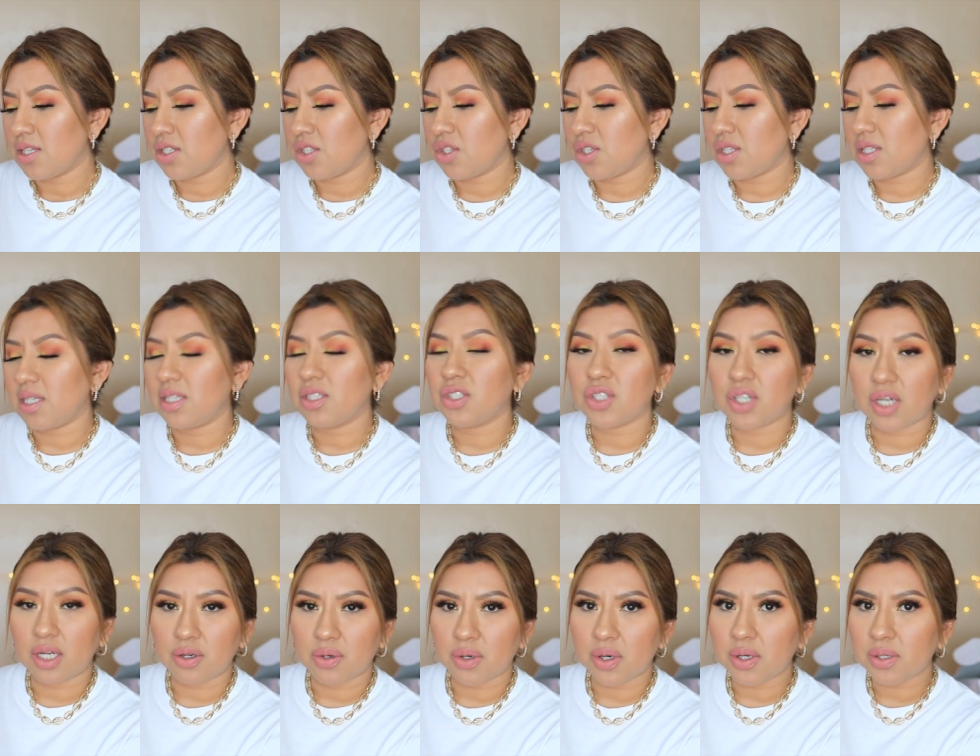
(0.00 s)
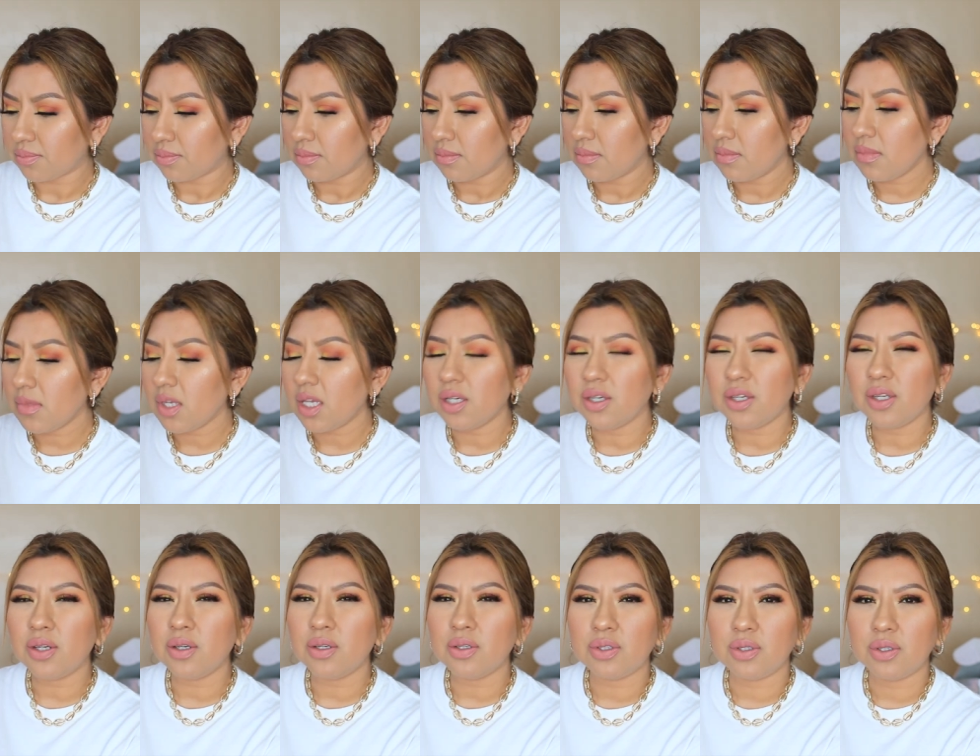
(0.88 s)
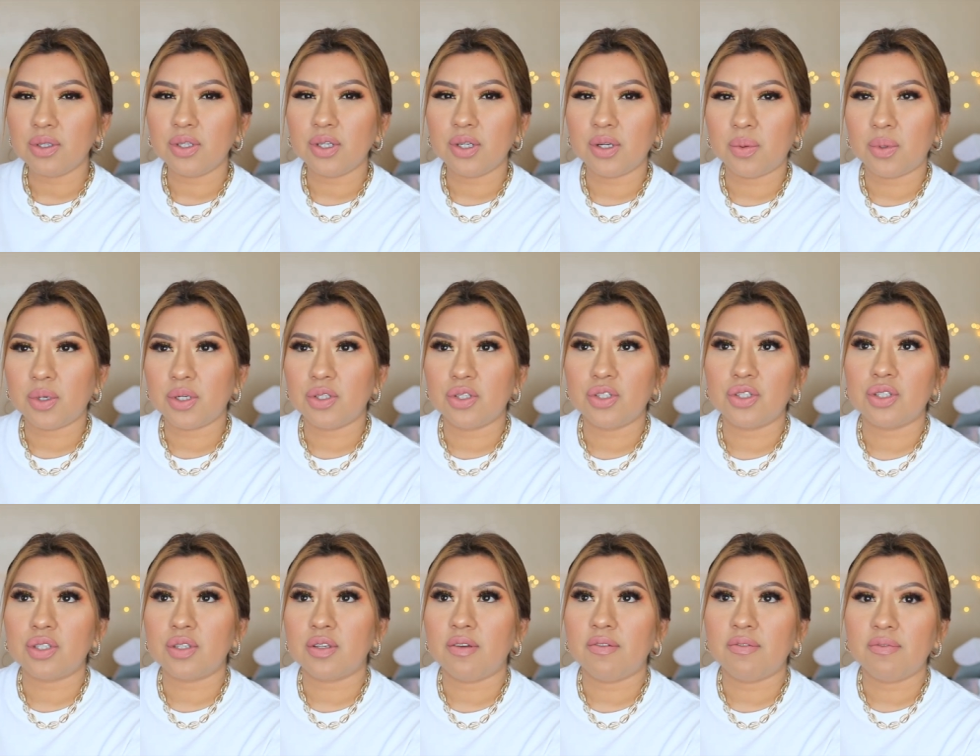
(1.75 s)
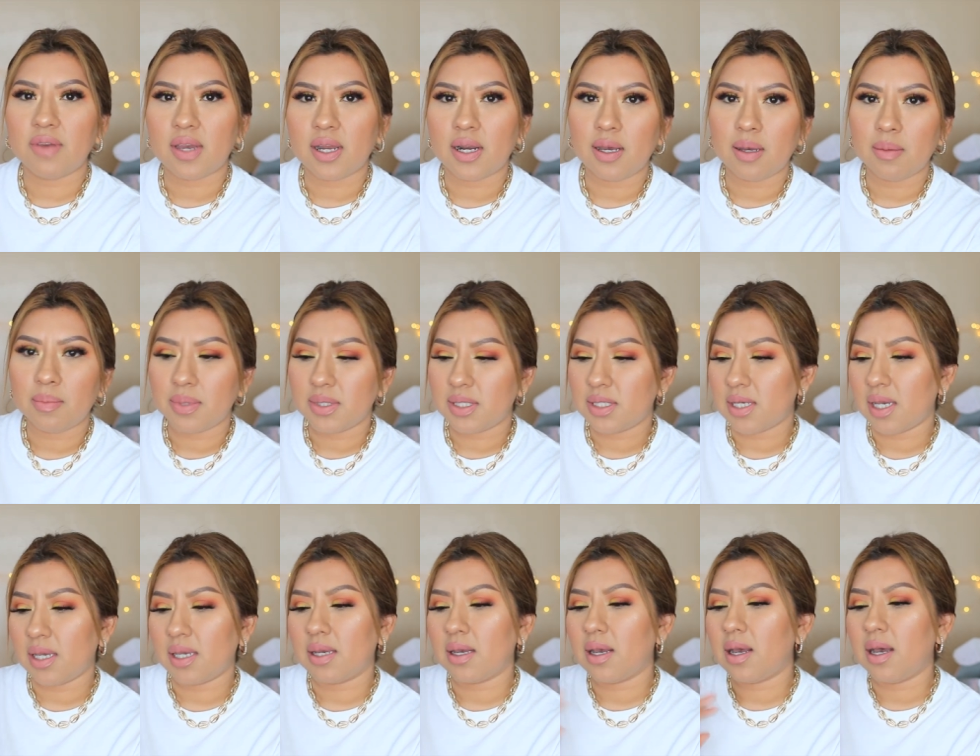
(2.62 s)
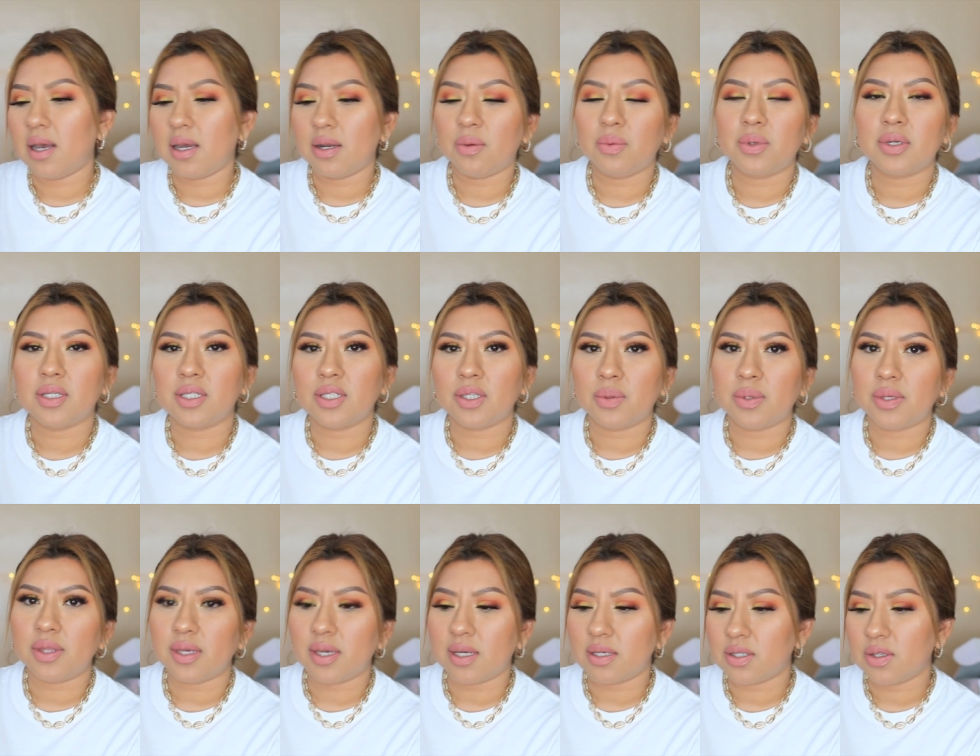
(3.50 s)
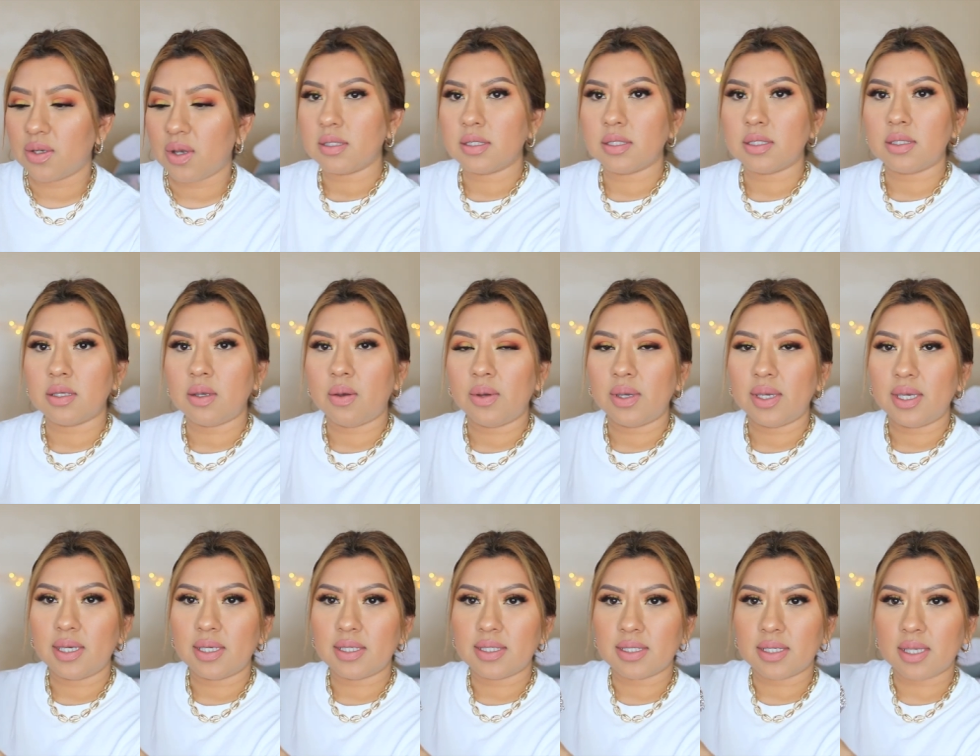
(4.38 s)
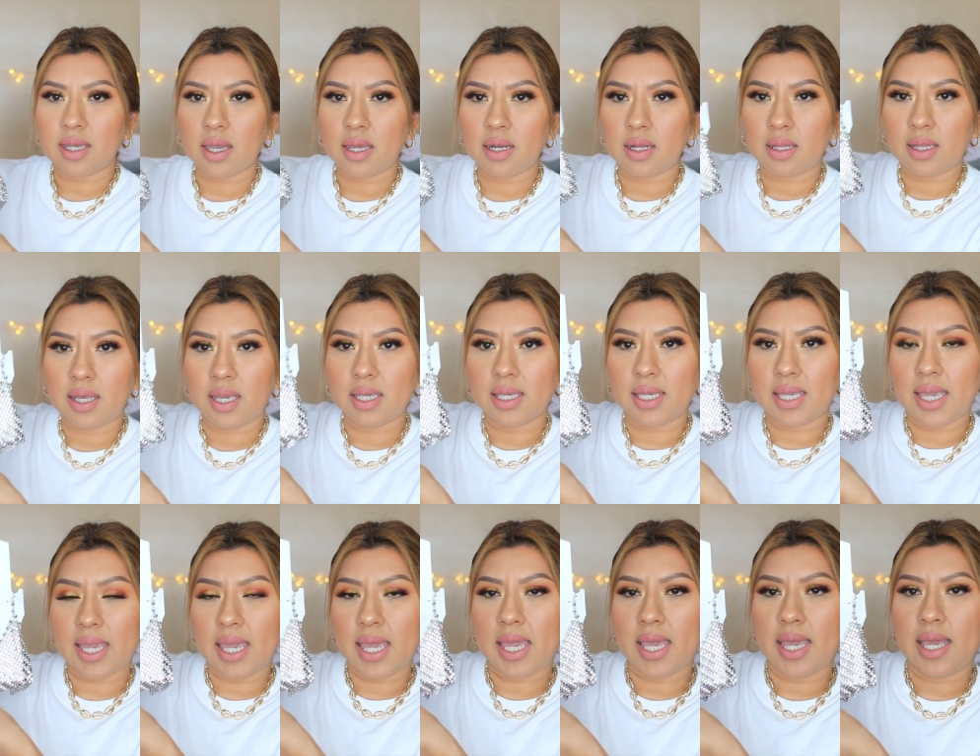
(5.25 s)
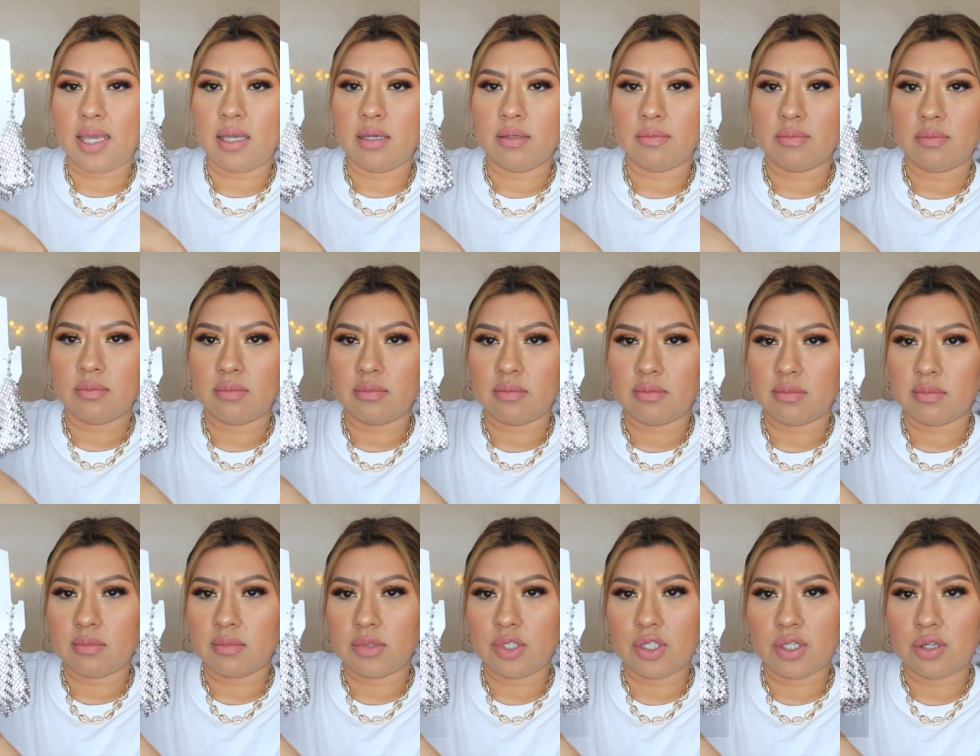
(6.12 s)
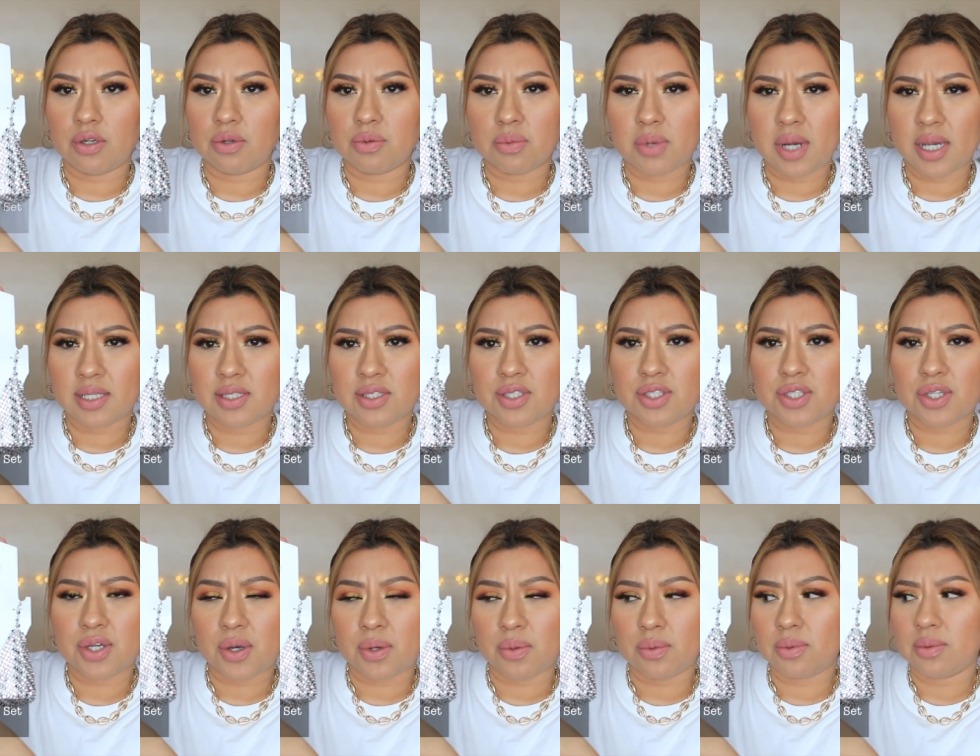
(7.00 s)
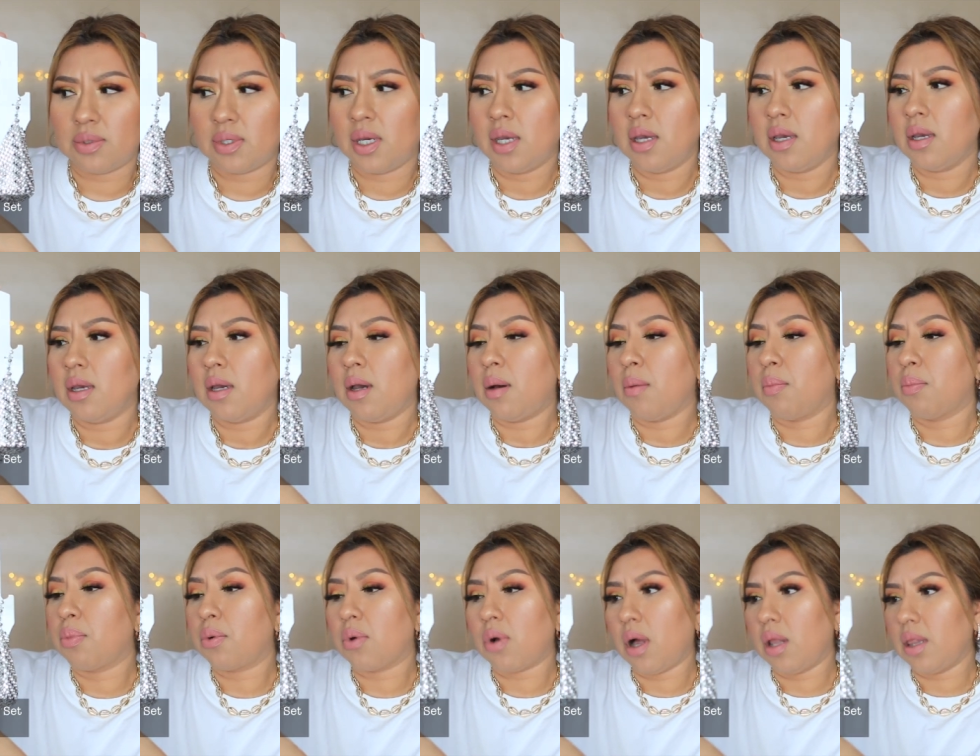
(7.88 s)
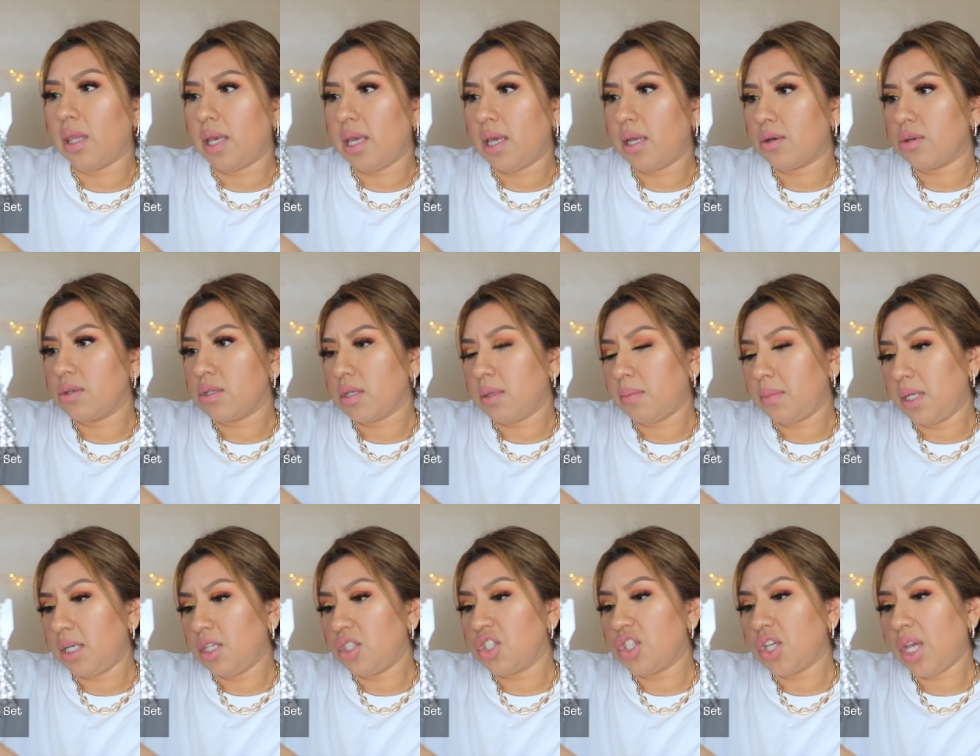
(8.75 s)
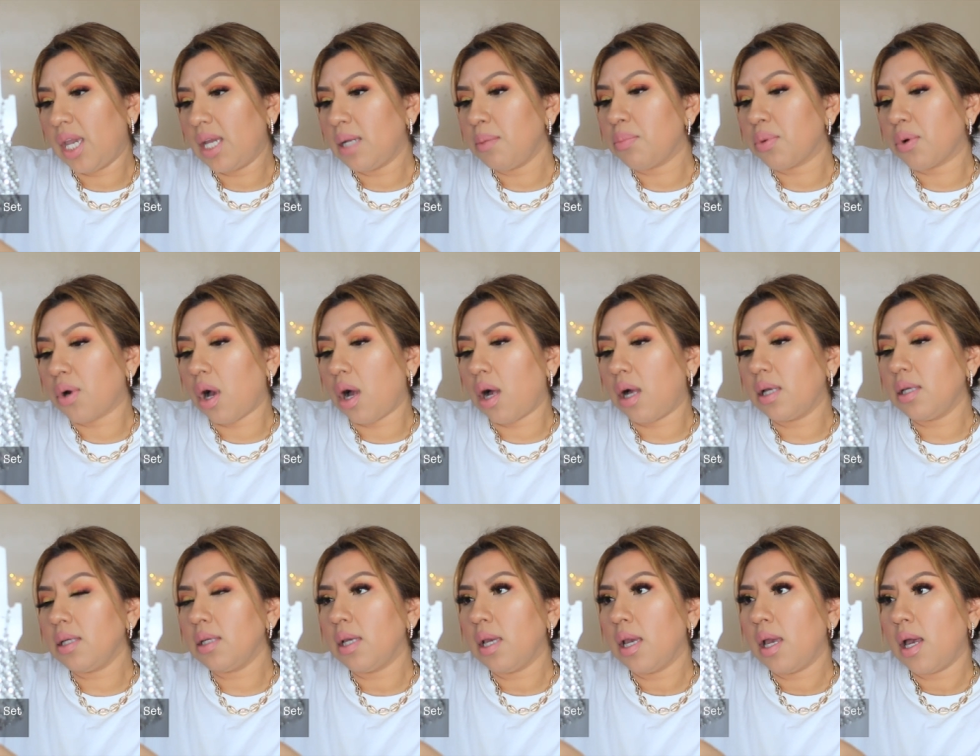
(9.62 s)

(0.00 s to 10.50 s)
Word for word: just in general here you know when you're just fed up it's like I don't want to deal with it so so it's kind of like a you know, rhinestone bralette or something, chain bra.